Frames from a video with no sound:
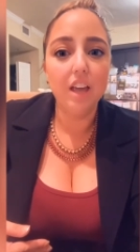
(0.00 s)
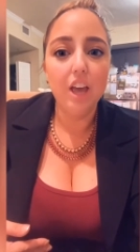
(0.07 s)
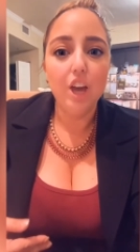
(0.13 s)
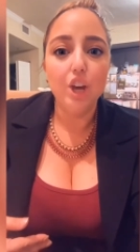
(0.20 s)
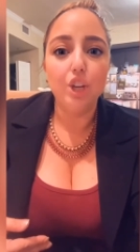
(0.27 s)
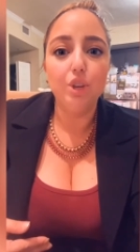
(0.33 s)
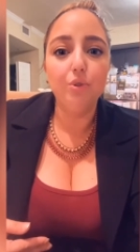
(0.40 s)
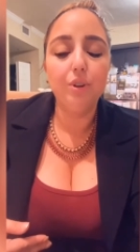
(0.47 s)

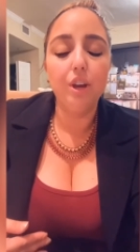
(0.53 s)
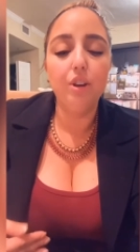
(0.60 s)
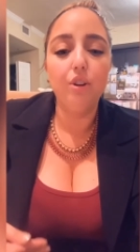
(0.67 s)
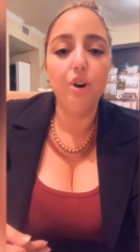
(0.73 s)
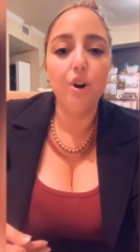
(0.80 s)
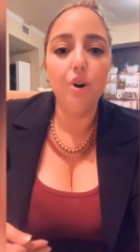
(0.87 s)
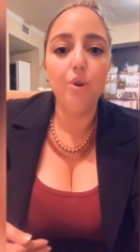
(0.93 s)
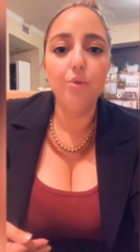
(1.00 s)
You can
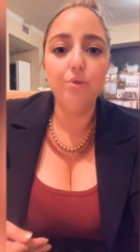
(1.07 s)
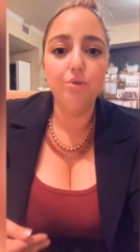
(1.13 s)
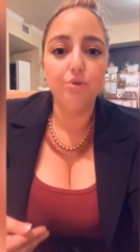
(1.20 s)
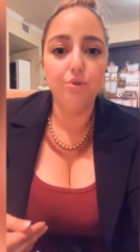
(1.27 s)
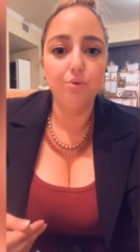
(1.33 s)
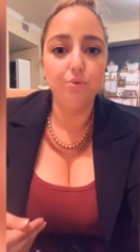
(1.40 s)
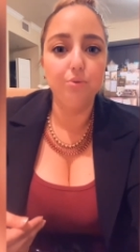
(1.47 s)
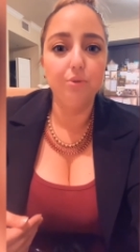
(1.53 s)
go
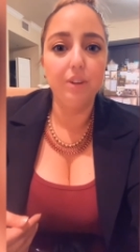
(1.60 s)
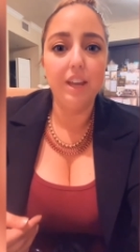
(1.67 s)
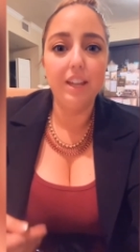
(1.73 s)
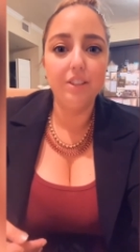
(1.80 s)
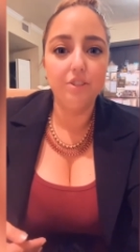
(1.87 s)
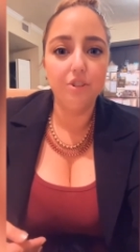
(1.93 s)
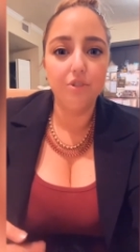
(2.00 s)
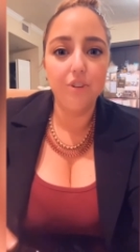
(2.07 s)
to
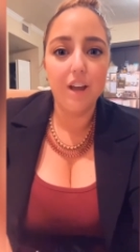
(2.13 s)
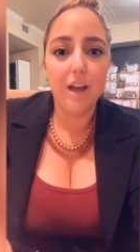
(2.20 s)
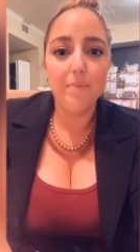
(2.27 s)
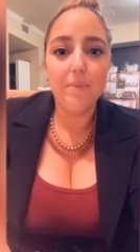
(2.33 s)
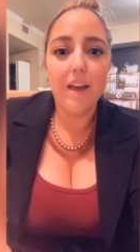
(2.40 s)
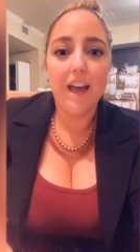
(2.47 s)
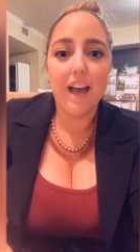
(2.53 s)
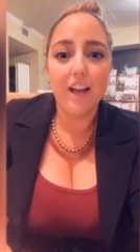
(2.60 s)
Instagram,
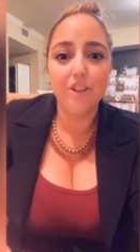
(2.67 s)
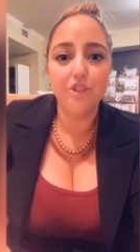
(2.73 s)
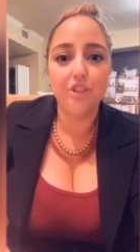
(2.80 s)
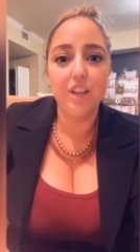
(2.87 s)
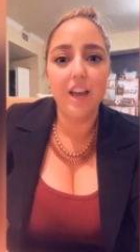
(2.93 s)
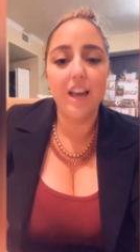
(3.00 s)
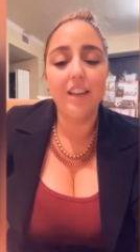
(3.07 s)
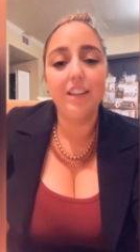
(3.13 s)

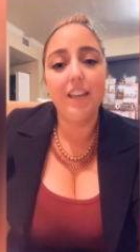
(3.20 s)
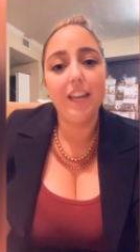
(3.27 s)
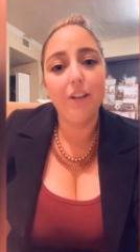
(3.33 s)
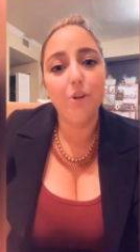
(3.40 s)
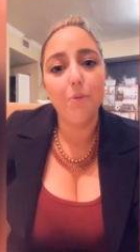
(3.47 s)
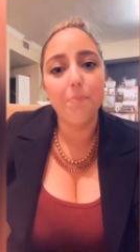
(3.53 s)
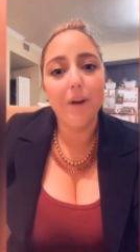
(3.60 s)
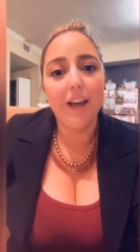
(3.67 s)
hashtag
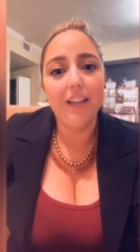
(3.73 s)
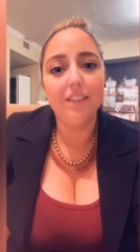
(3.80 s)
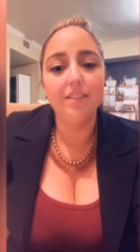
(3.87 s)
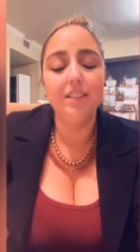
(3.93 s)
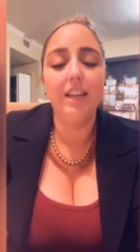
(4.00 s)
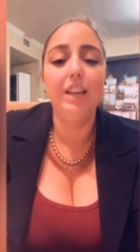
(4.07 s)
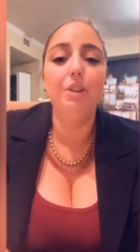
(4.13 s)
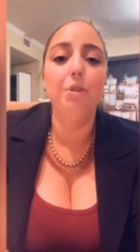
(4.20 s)
keto bites,
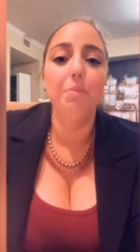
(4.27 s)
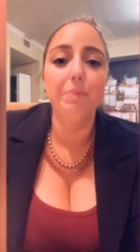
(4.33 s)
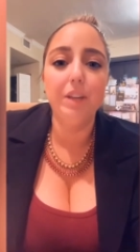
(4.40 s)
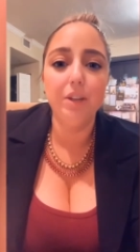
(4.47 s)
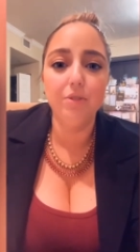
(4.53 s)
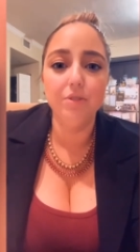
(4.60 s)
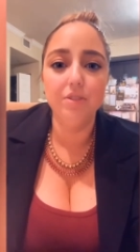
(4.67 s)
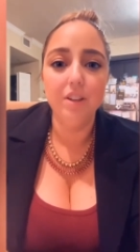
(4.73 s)
keto
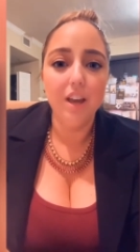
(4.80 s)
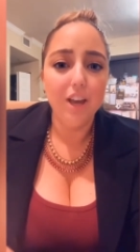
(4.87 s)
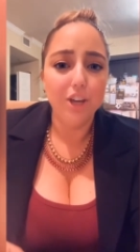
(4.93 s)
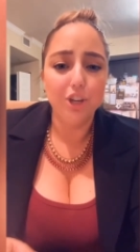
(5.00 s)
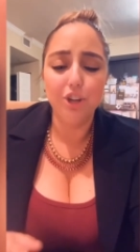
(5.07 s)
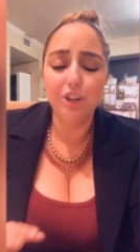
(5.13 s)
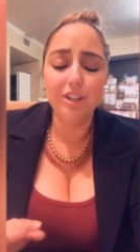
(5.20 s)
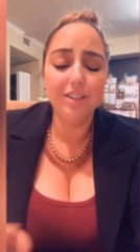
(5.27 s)
meals.
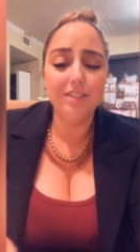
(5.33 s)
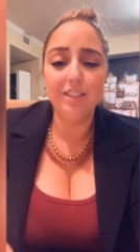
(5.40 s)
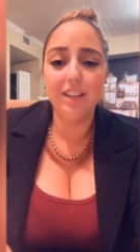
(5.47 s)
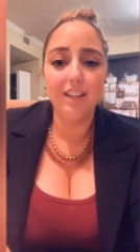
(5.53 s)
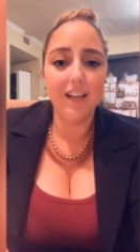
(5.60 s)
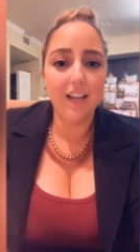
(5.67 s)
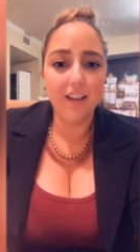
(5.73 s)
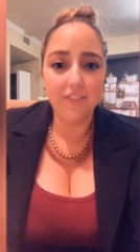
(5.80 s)
You're going to see a
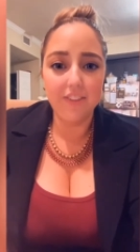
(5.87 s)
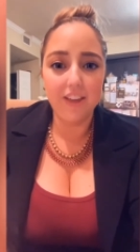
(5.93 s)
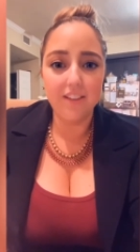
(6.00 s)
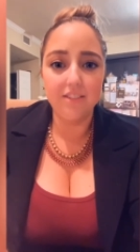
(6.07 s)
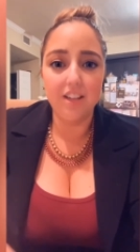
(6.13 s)
lot of things there